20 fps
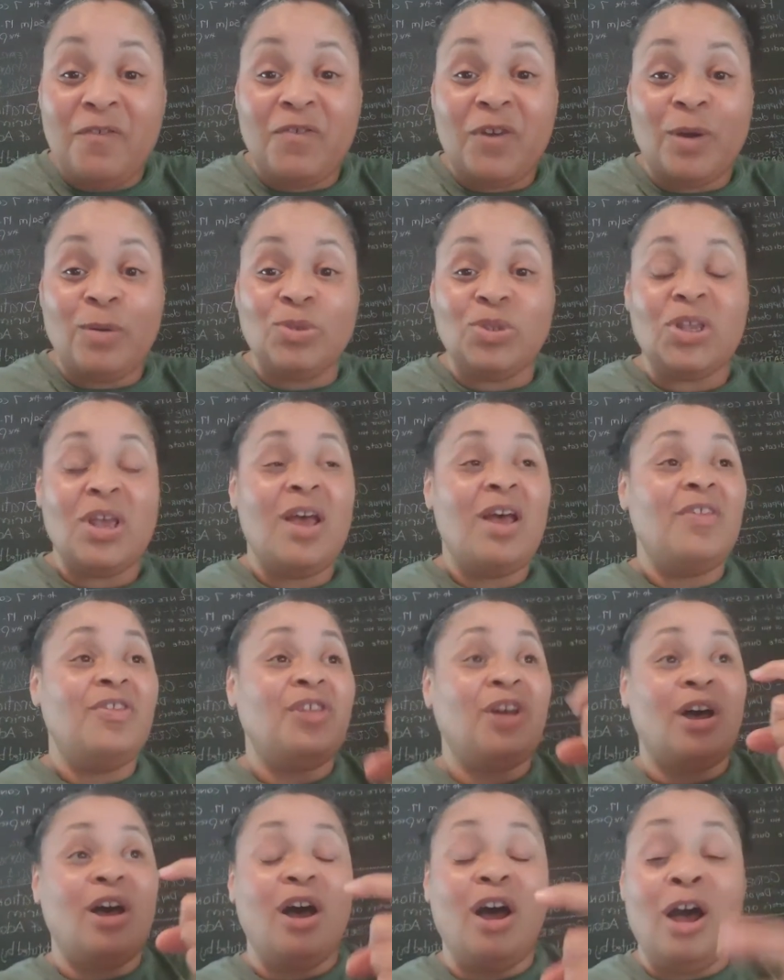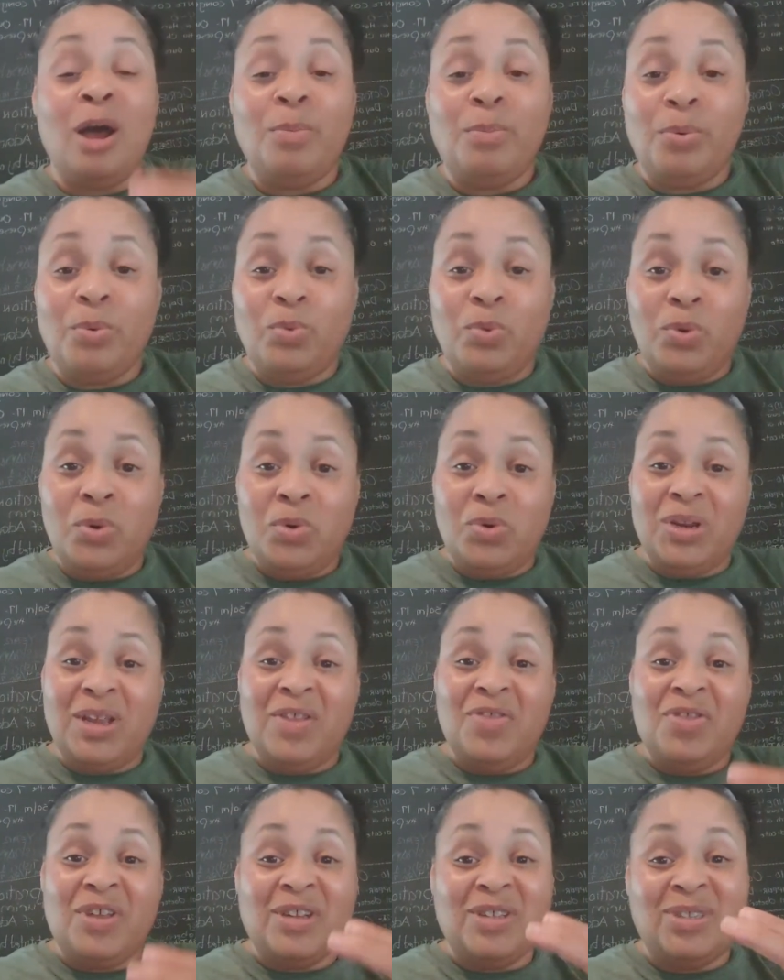first. The
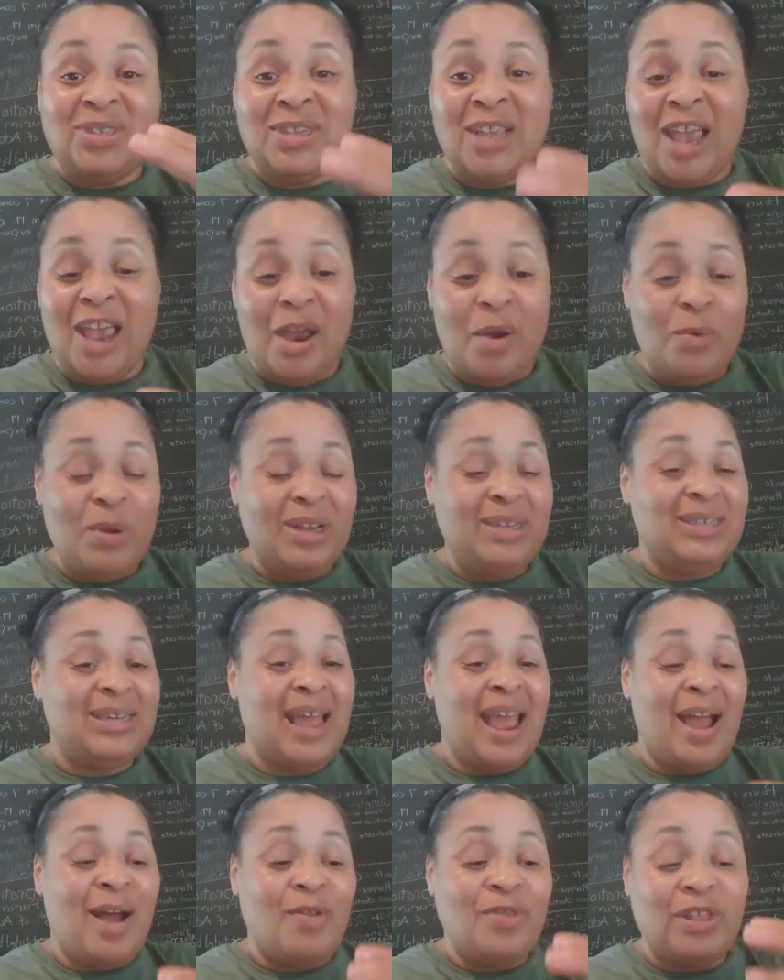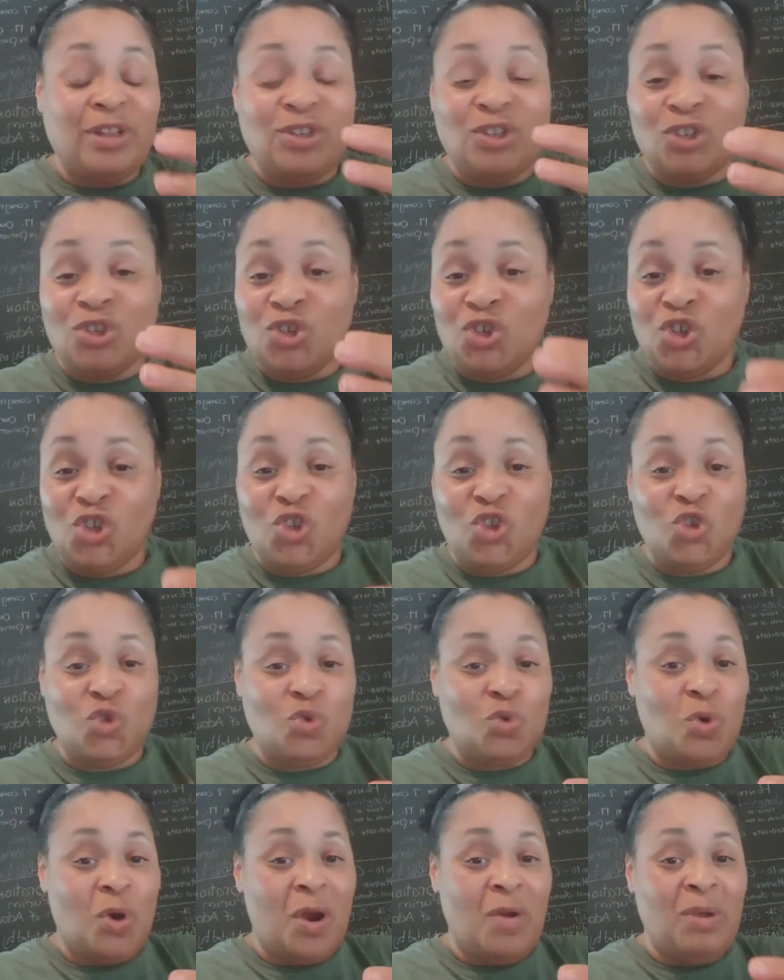uprooting, the tearing down, the
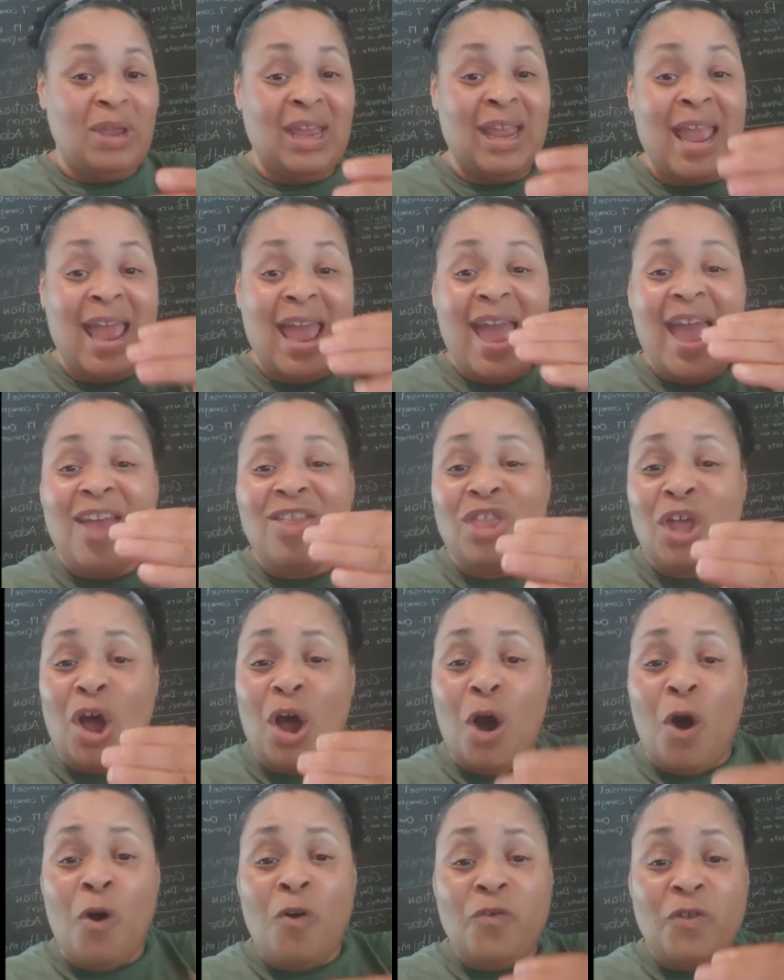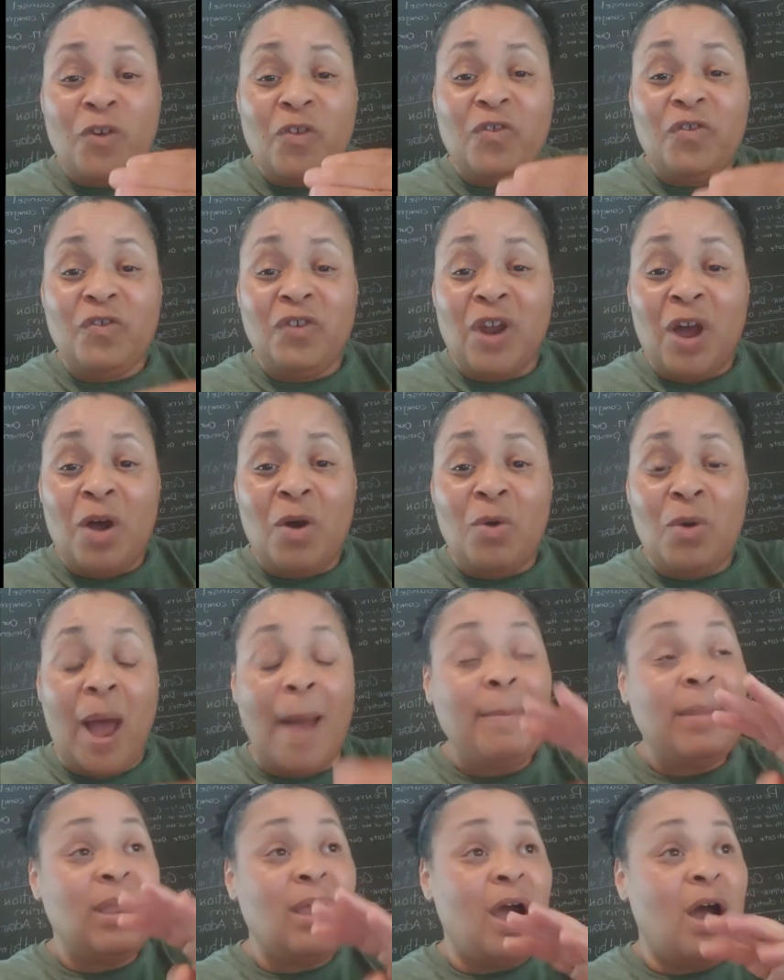destroying, and the overflow. I
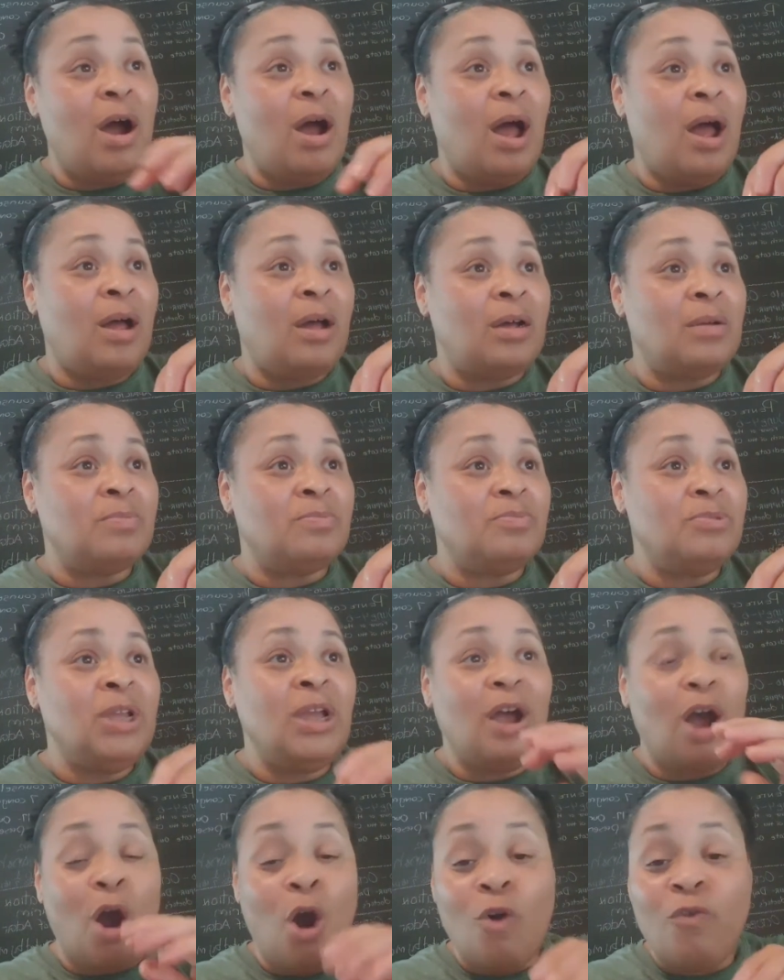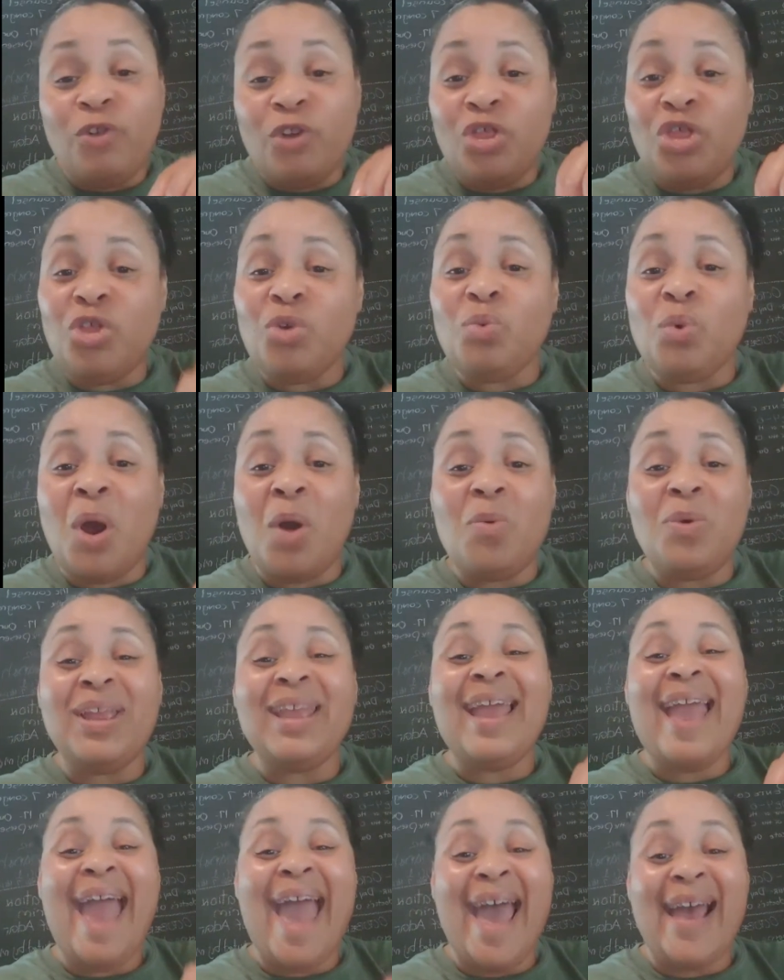mean, um, yeah,
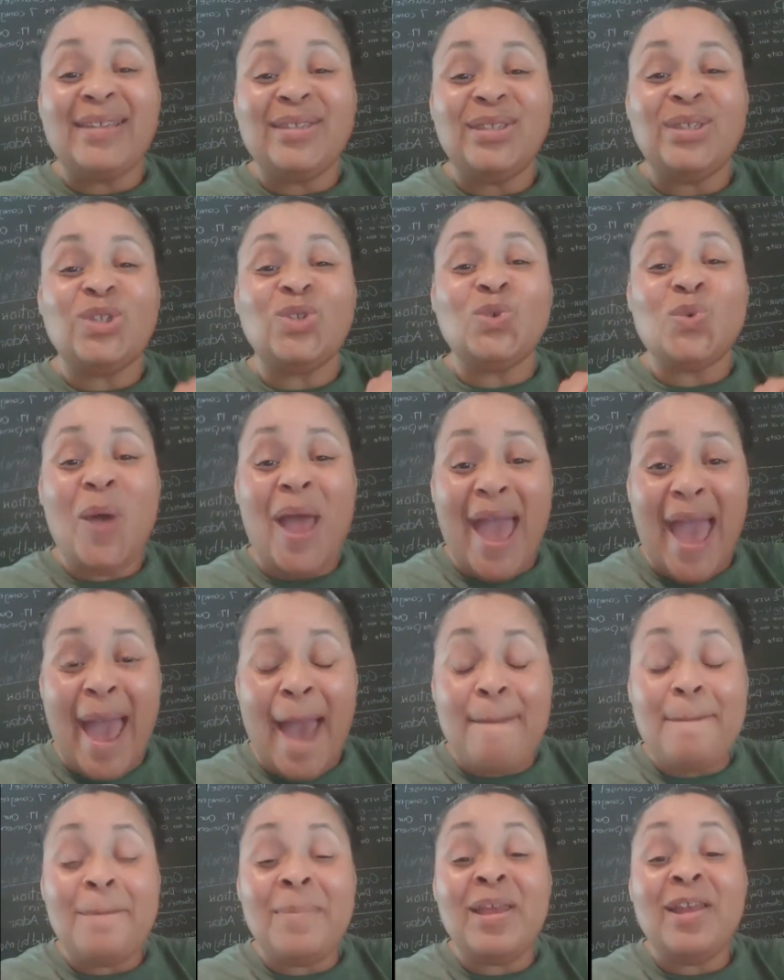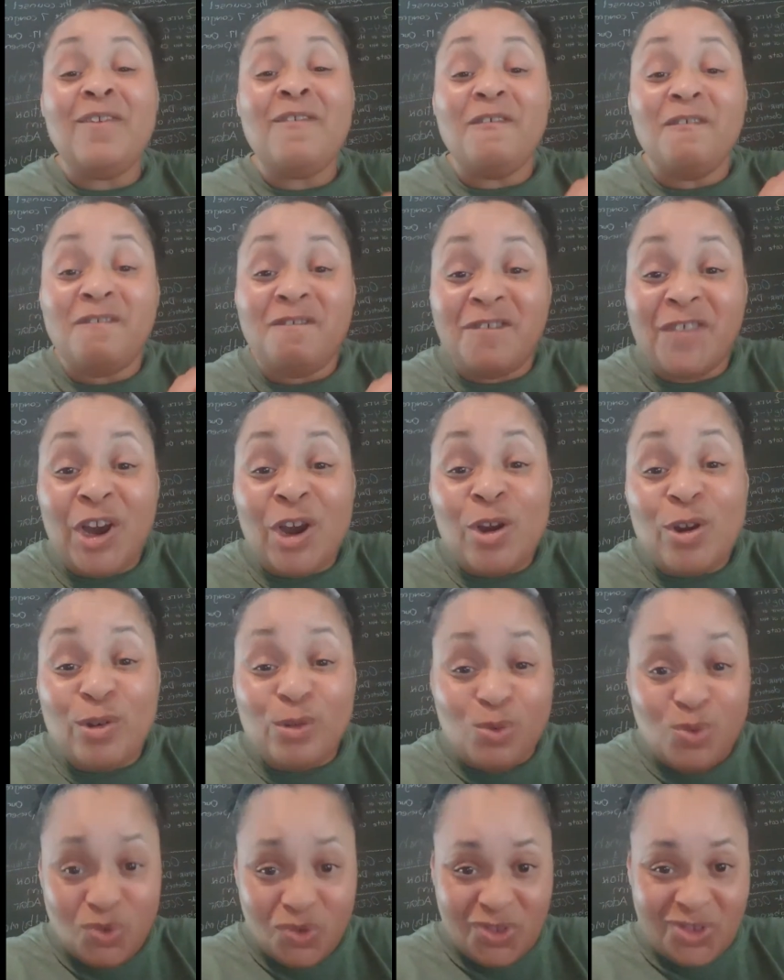overthrowing has to happen
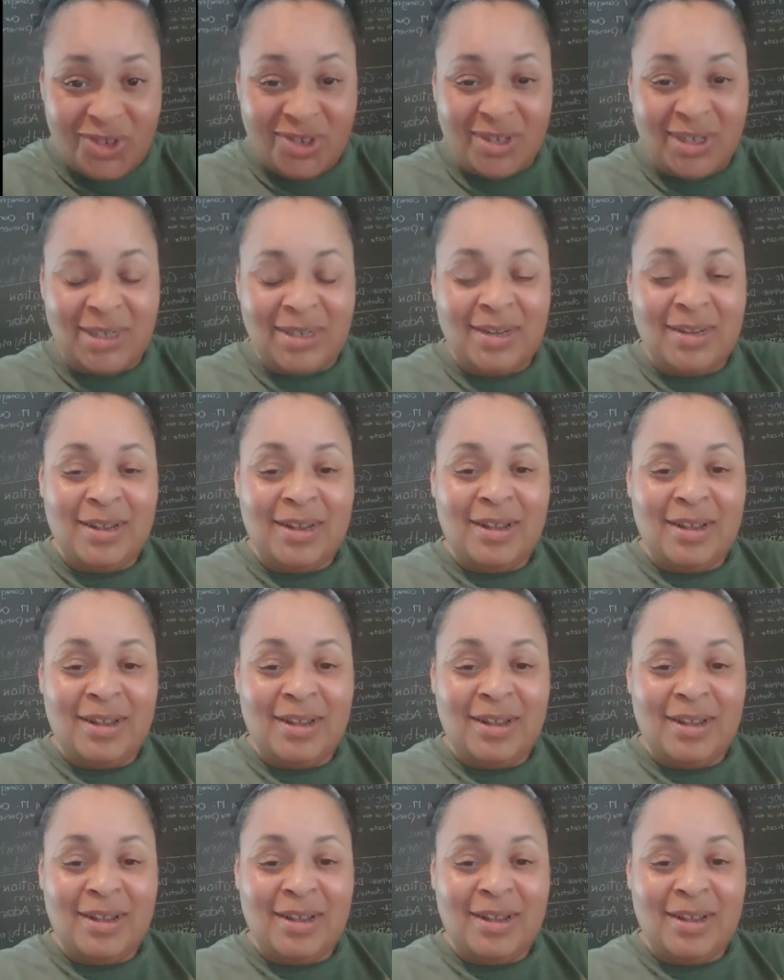first